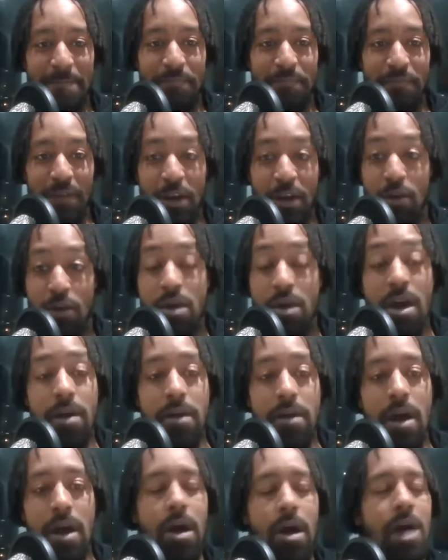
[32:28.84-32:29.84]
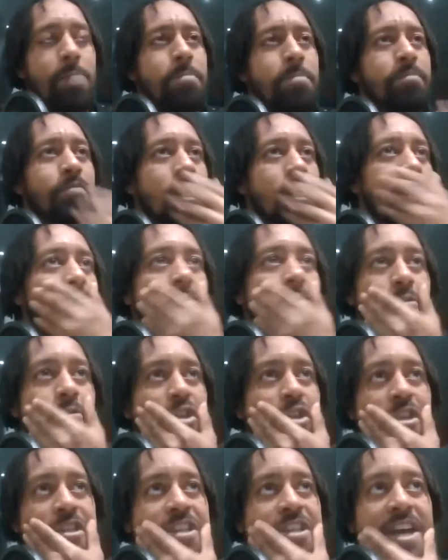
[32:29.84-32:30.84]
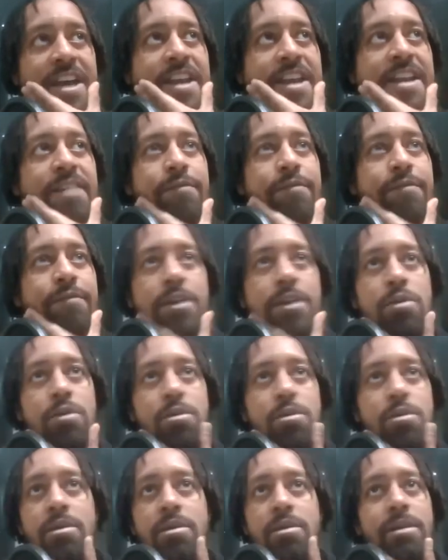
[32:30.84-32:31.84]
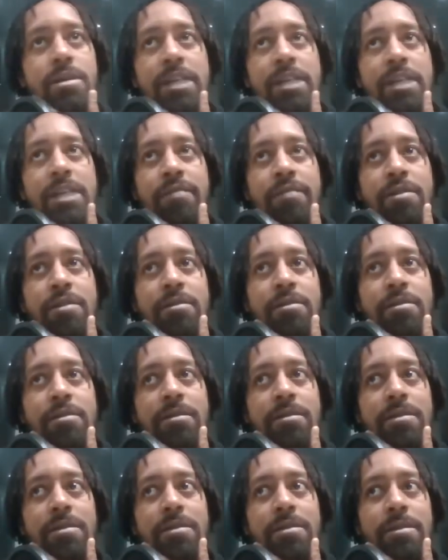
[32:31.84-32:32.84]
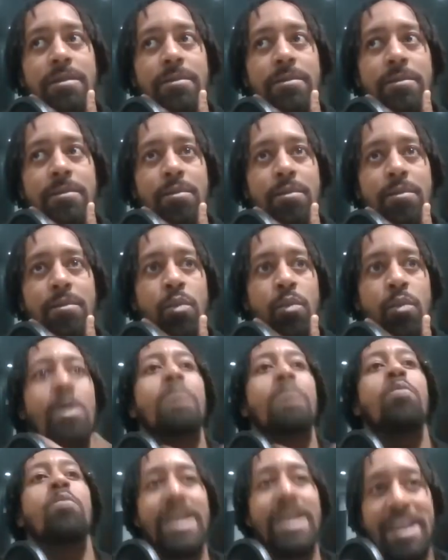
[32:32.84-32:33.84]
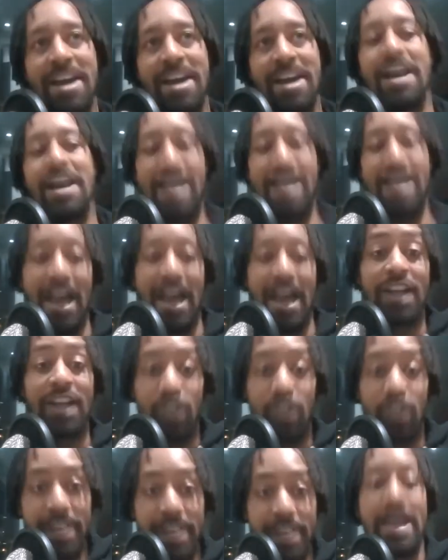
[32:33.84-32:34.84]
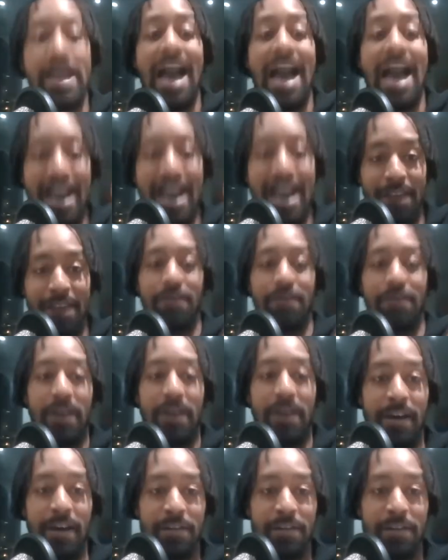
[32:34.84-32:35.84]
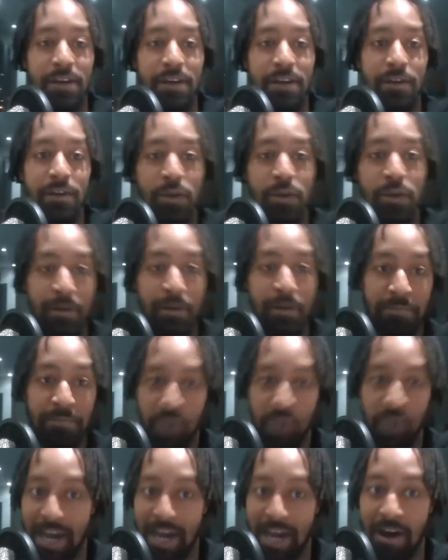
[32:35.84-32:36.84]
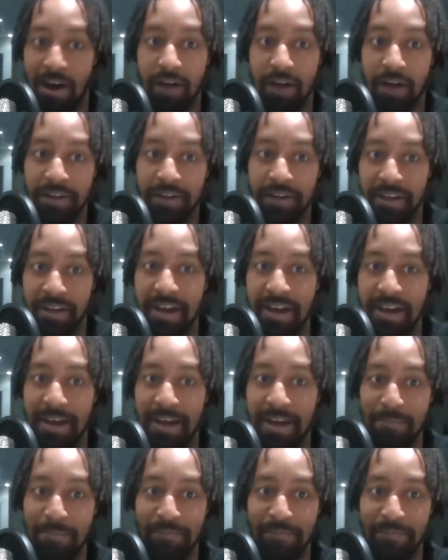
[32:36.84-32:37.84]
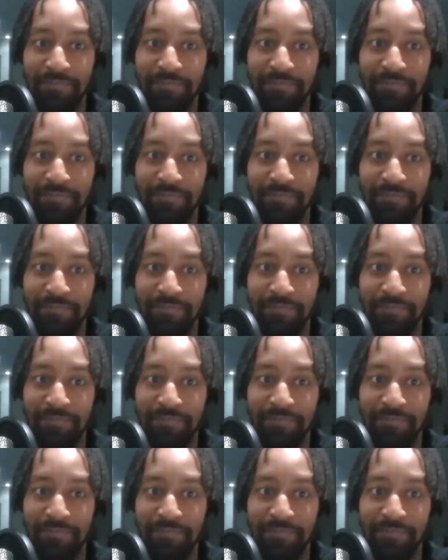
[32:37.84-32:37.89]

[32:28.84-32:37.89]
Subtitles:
No. I was just saying, if you, when we actually have the chat after the game,